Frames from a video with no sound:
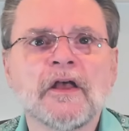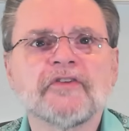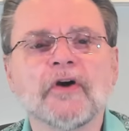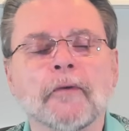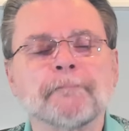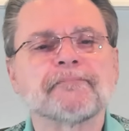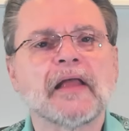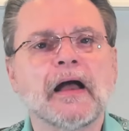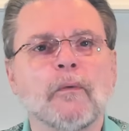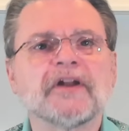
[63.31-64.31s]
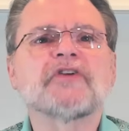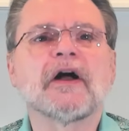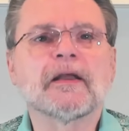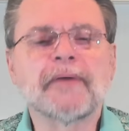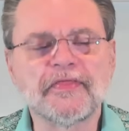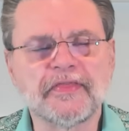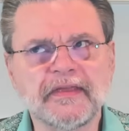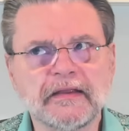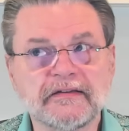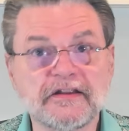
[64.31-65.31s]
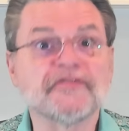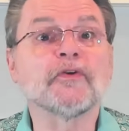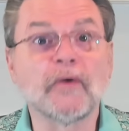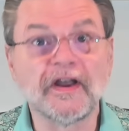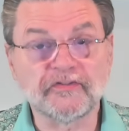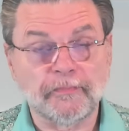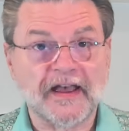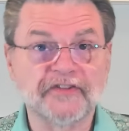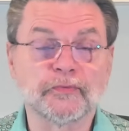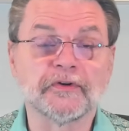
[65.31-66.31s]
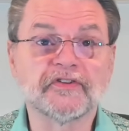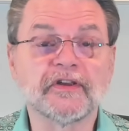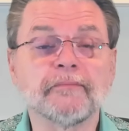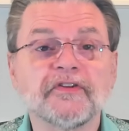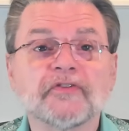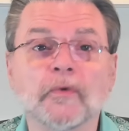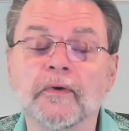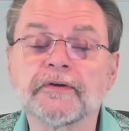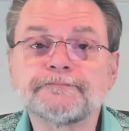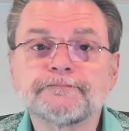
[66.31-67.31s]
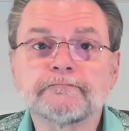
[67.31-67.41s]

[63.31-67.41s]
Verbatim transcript: So I want to talk about the different ways passwords can be stored